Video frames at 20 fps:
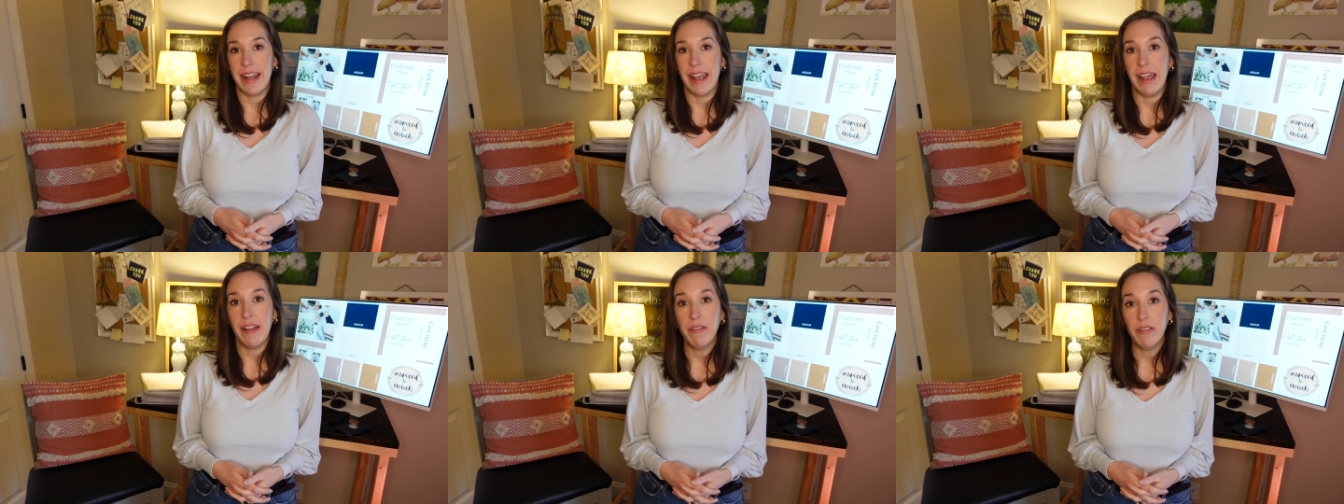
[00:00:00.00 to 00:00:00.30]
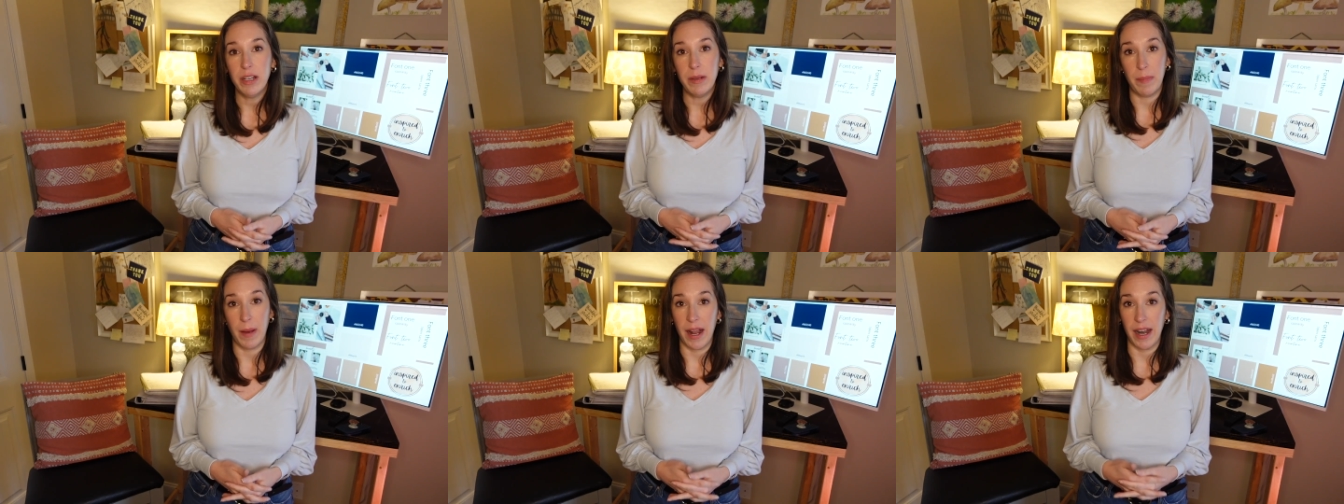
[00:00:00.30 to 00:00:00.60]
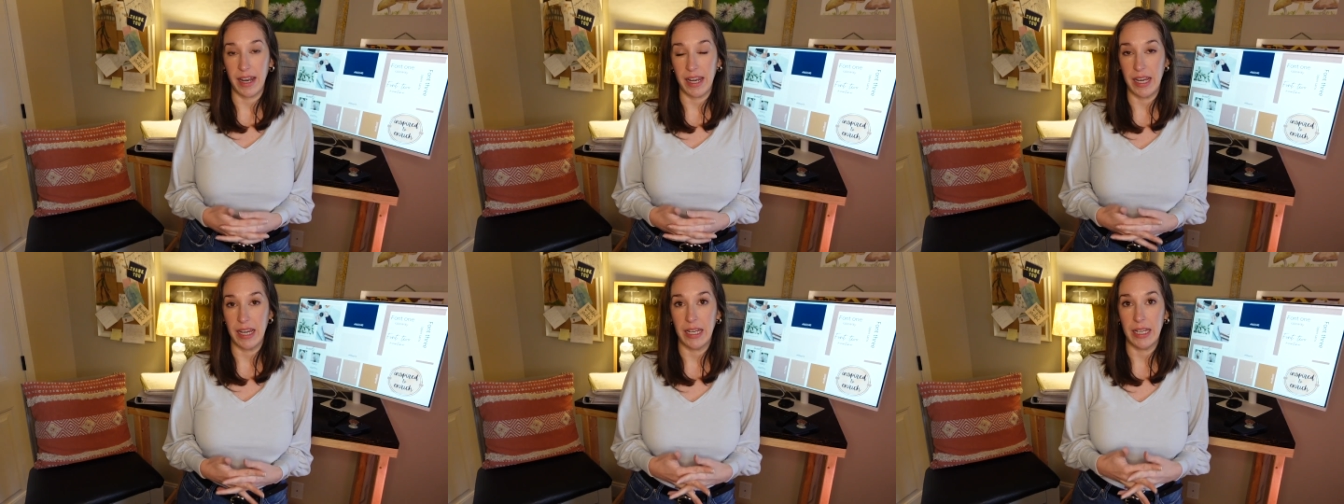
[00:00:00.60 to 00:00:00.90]

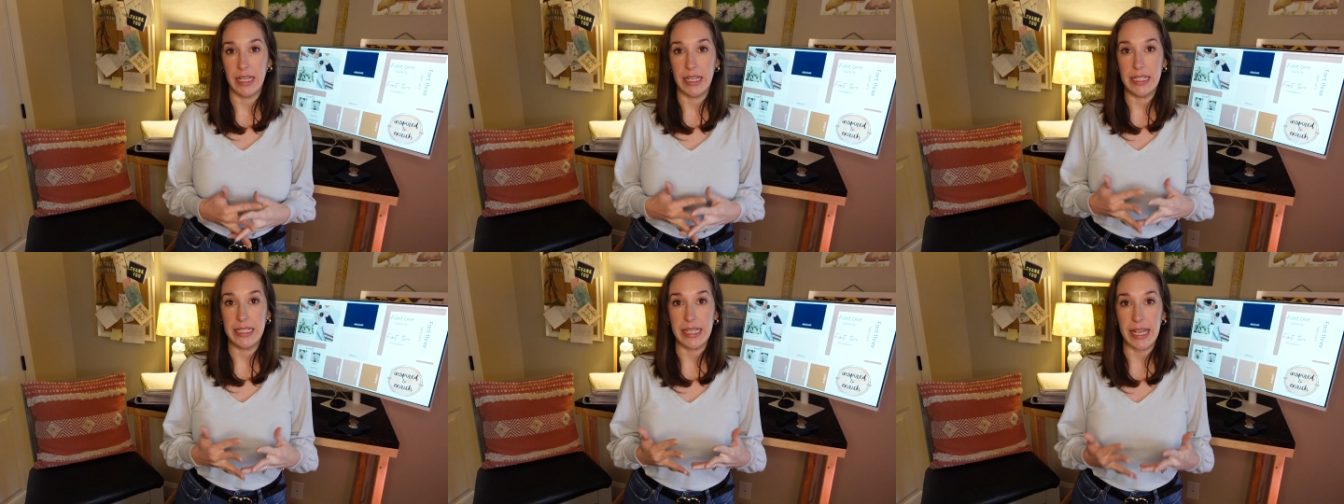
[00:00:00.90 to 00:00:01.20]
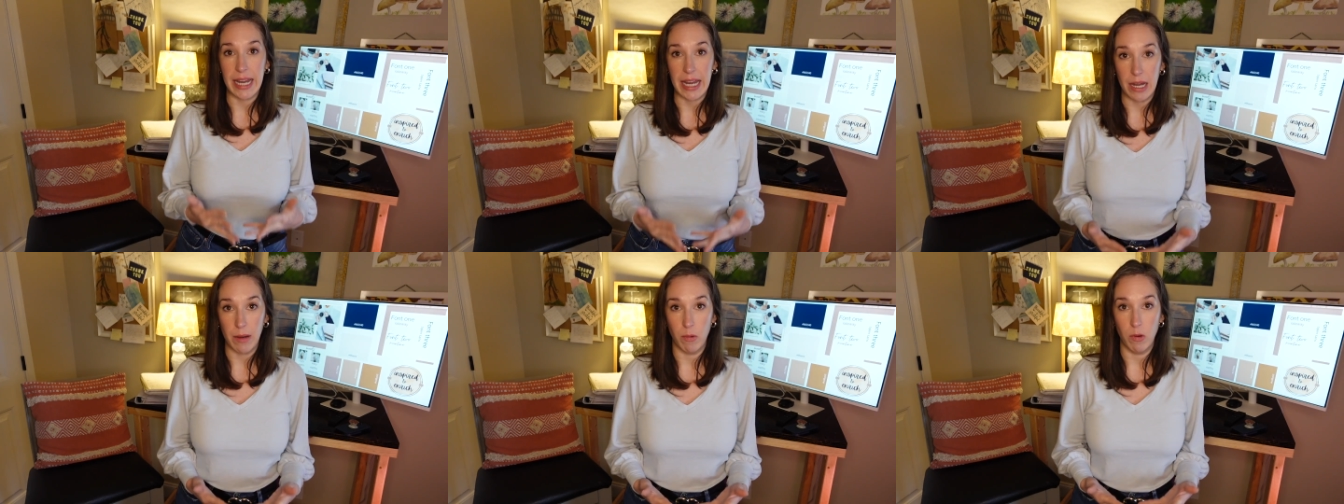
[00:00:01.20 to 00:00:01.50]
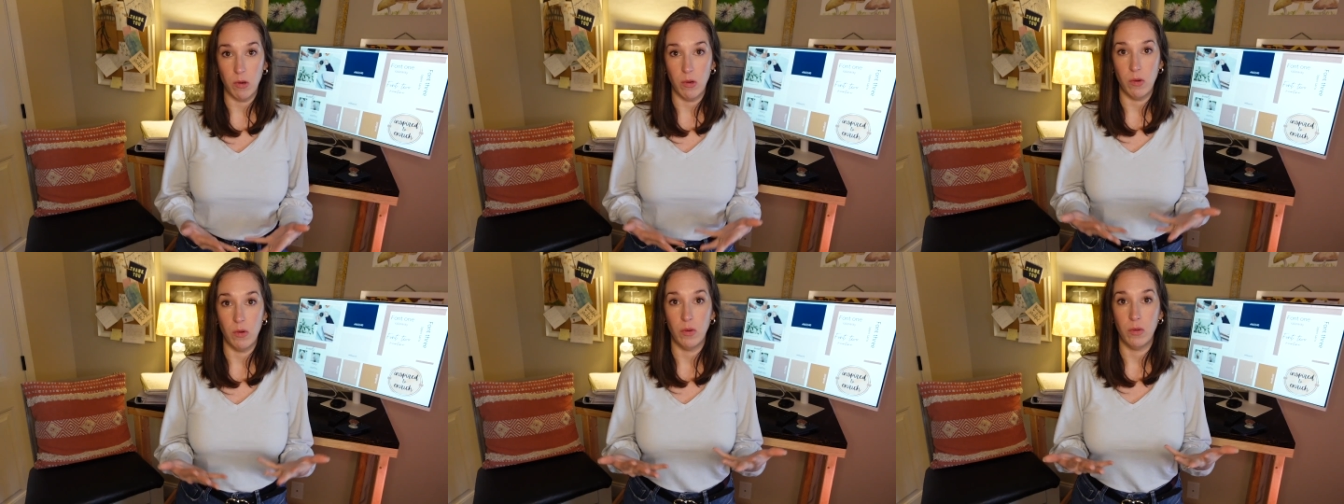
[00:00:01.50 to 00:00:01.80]
everybody is
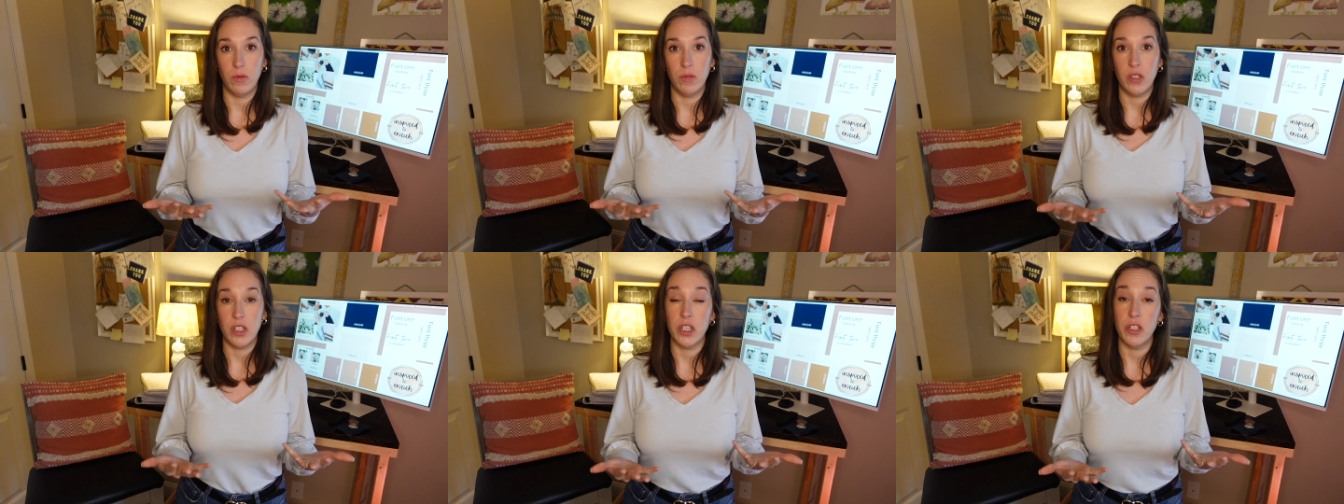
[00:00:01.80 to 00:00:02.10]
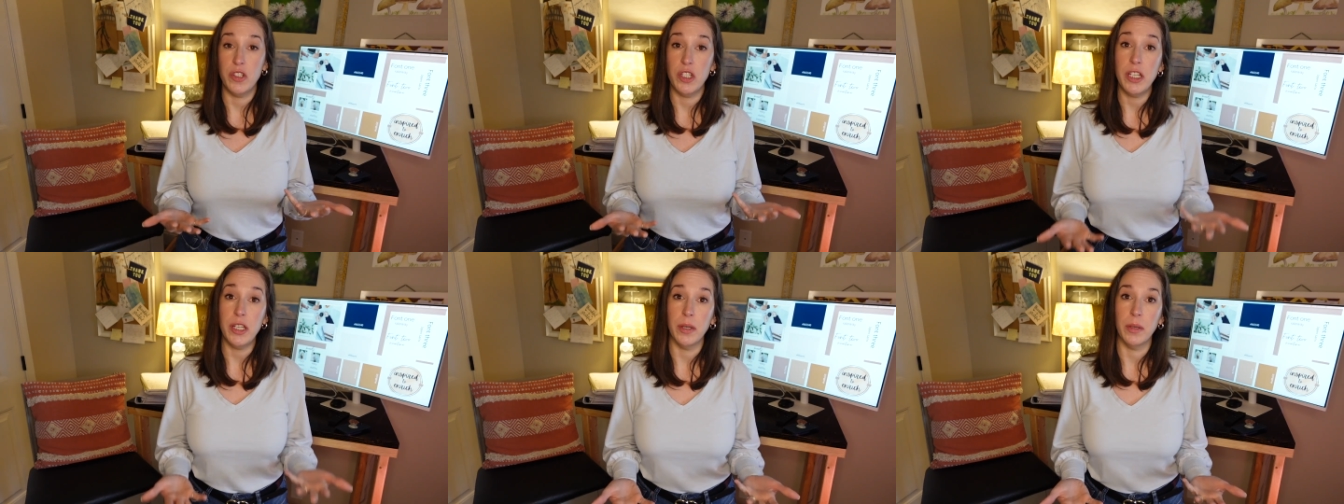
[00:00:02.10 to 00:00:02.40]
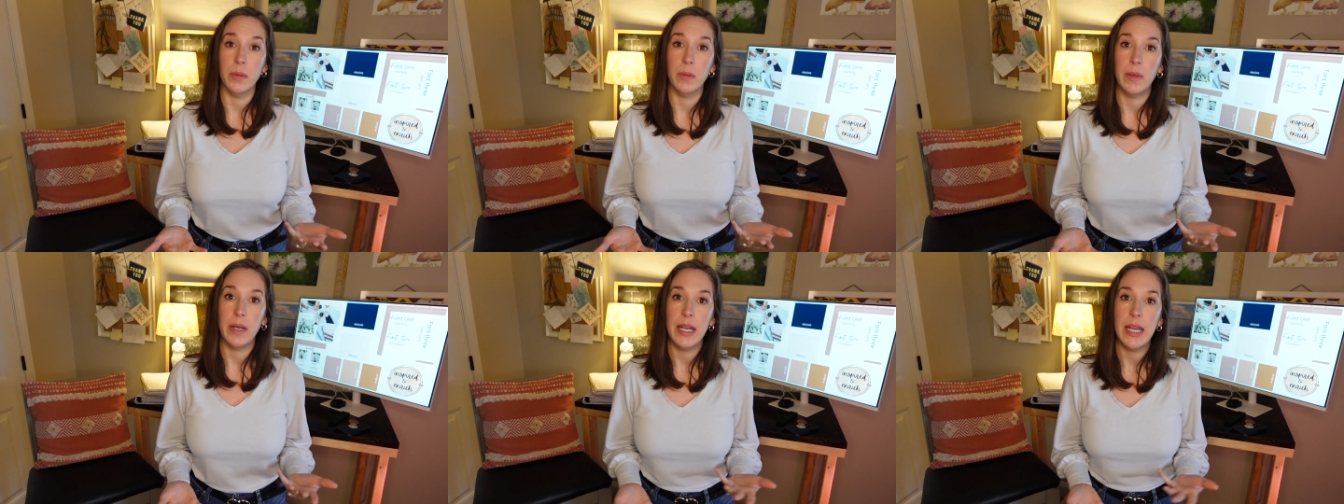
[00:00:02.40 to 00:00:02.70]
able to
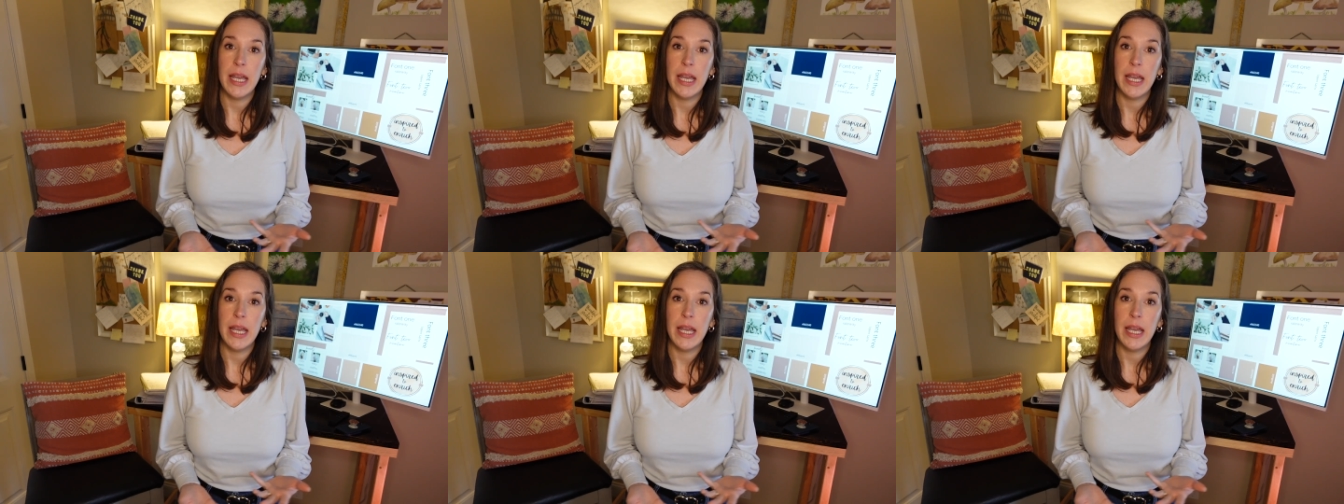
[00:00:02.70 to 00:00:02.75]
do.